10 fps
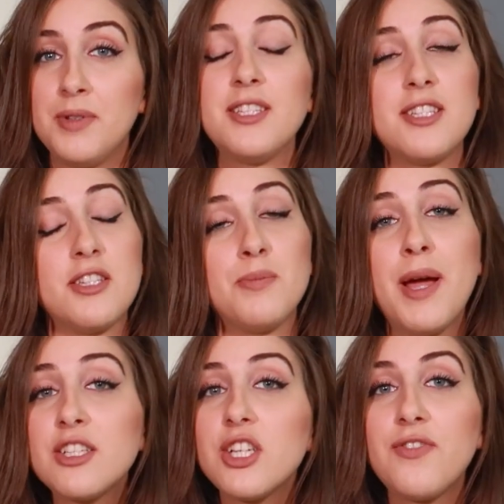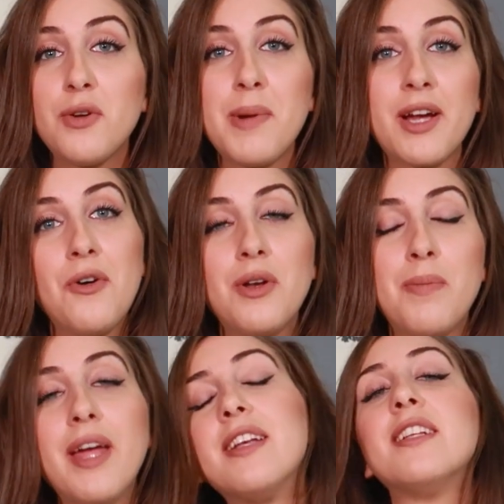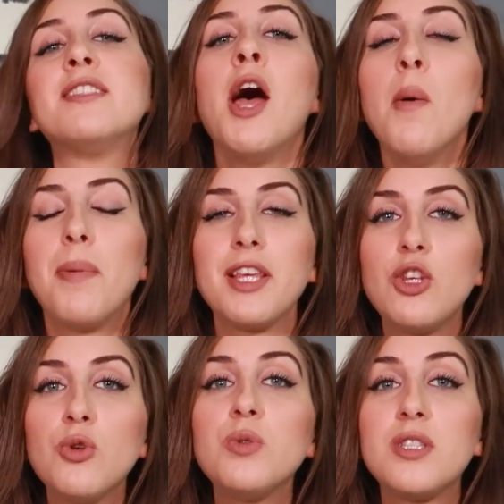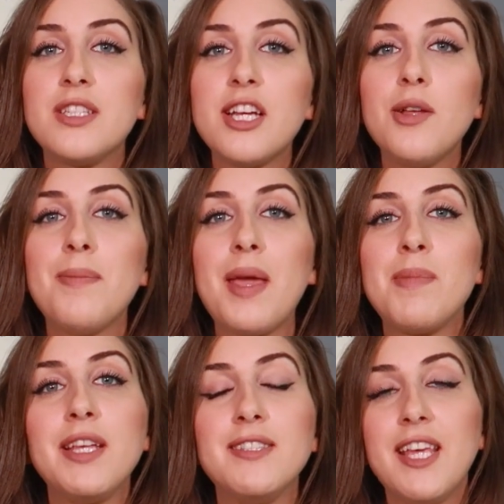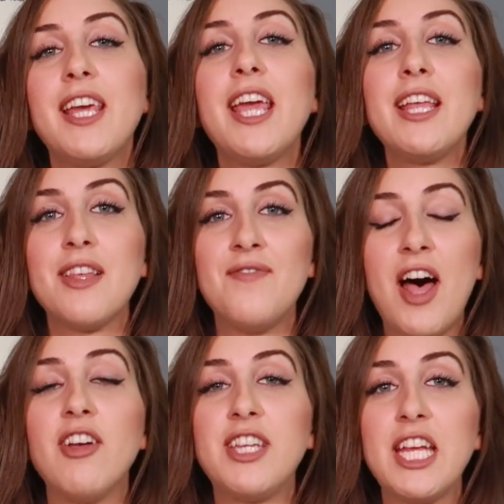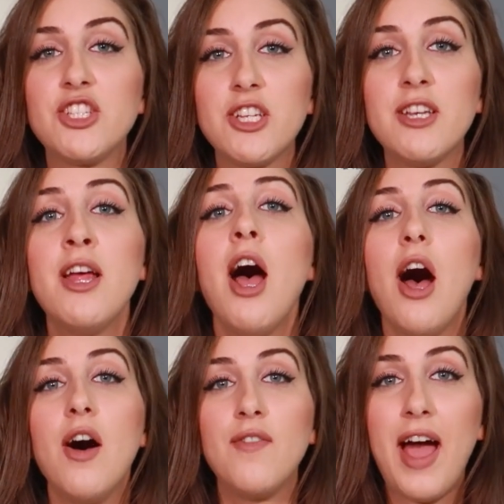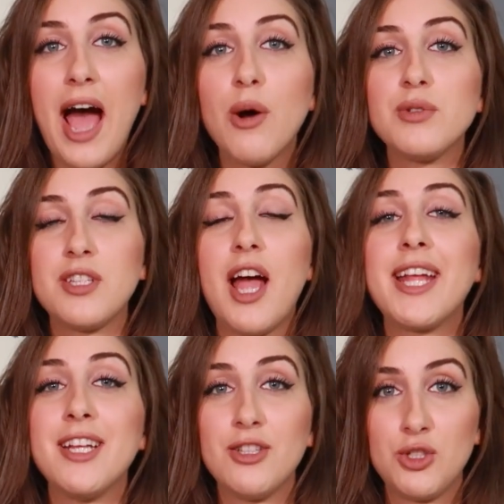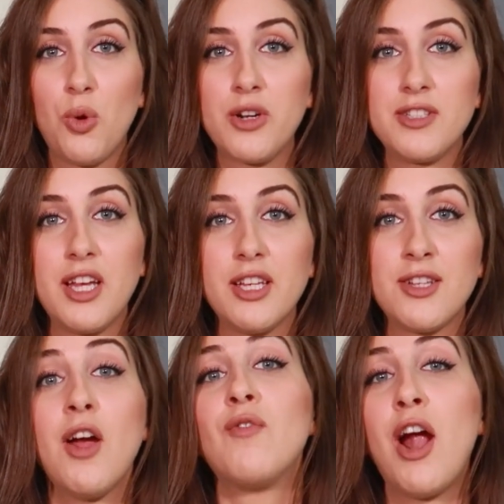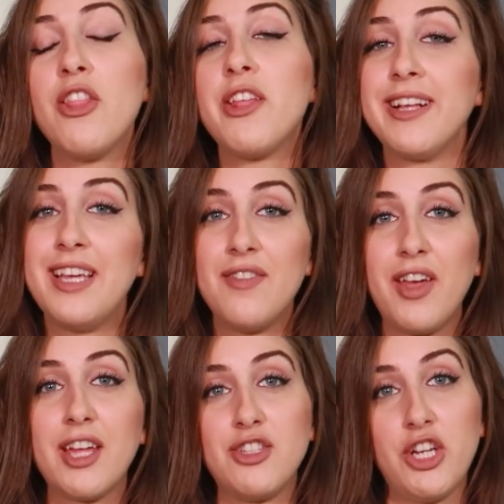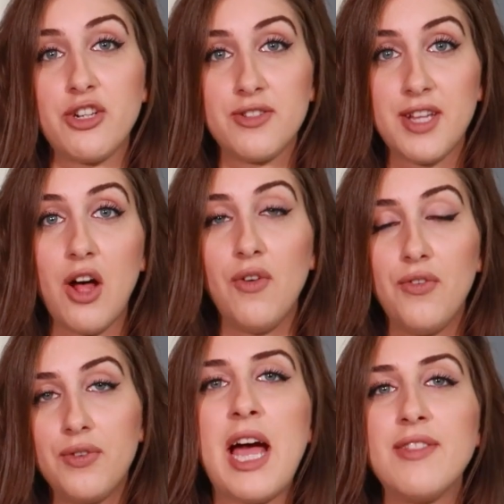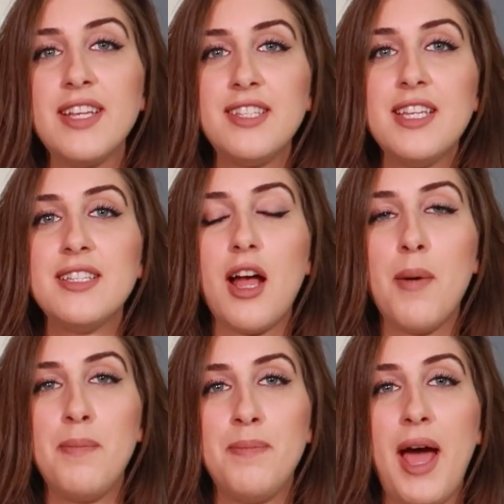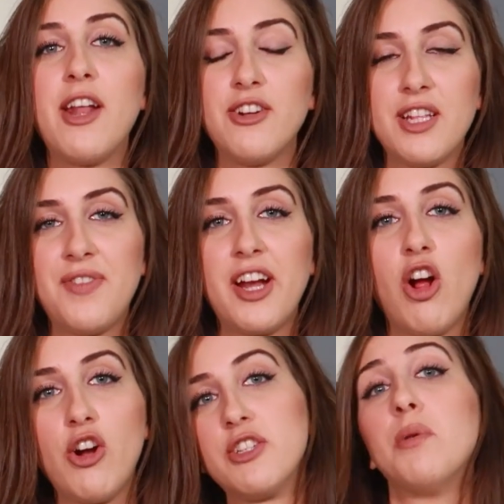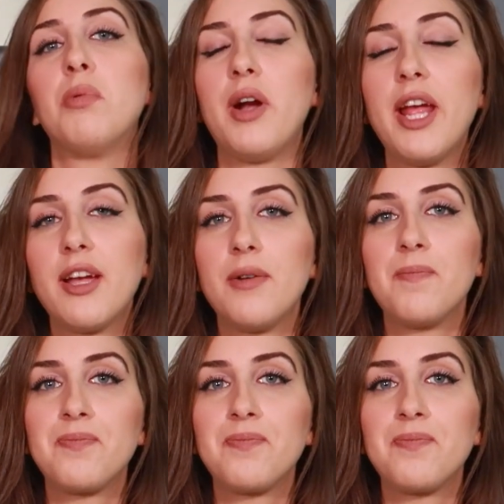this is especially for my codependents, but you still may be seeking the validation of outside sources rather than giving it to yourself. Now, this is a pattern that's very hard to break,